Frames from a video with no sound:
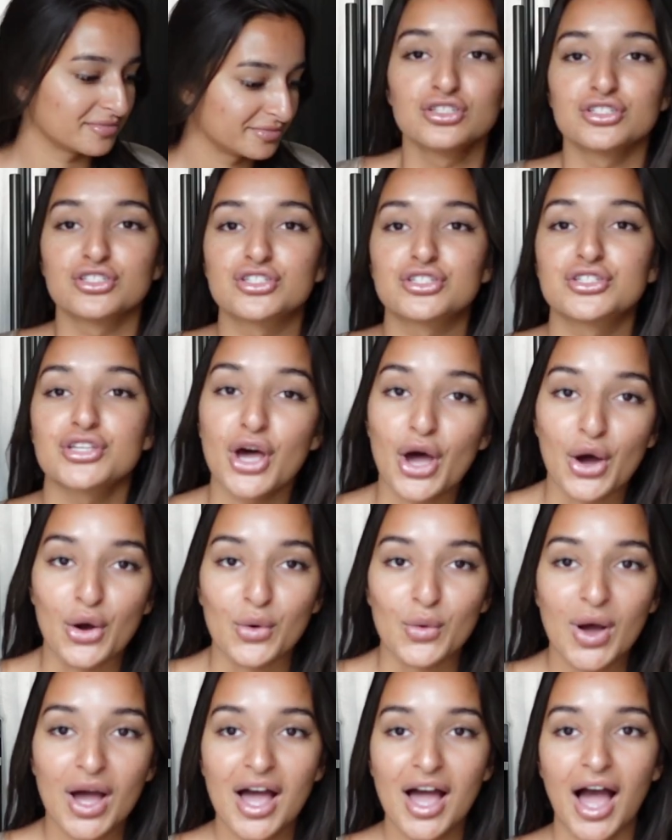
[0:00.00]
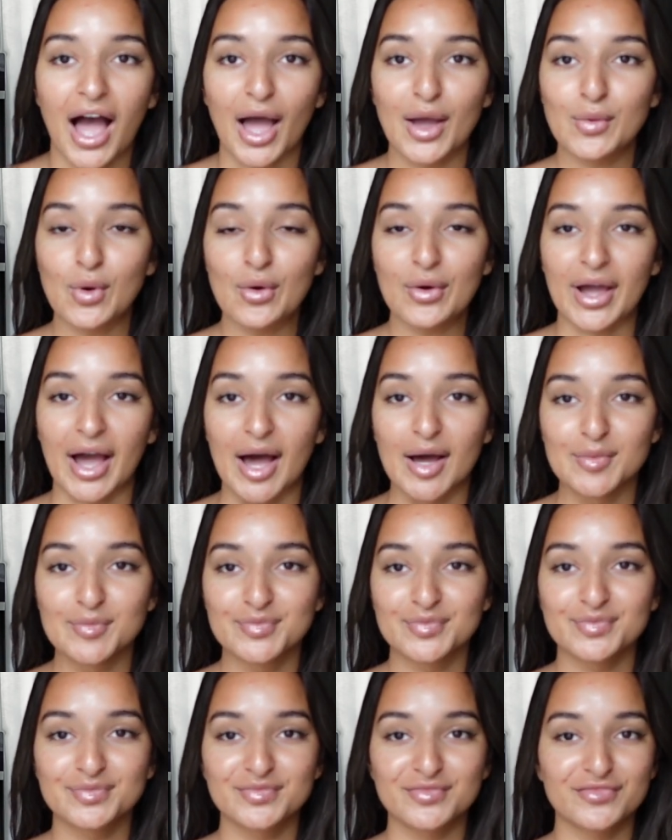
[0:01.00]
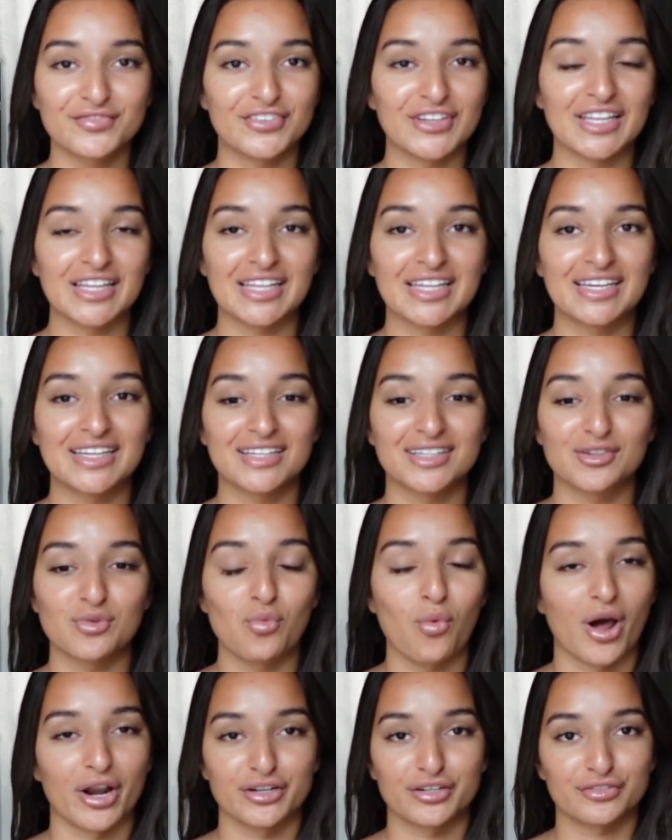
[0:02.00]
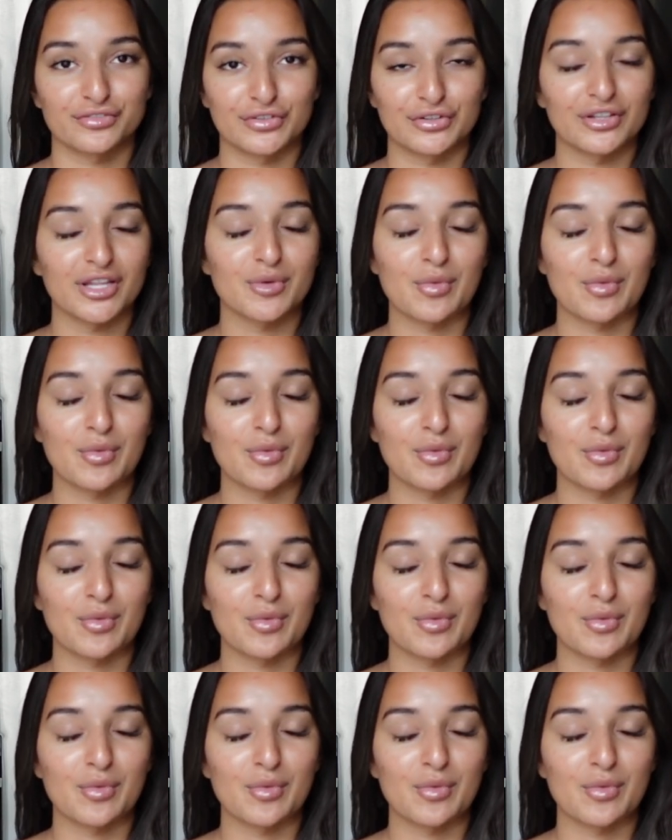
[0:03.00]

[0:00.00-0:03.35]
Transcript: So I woke up feeling wonderful.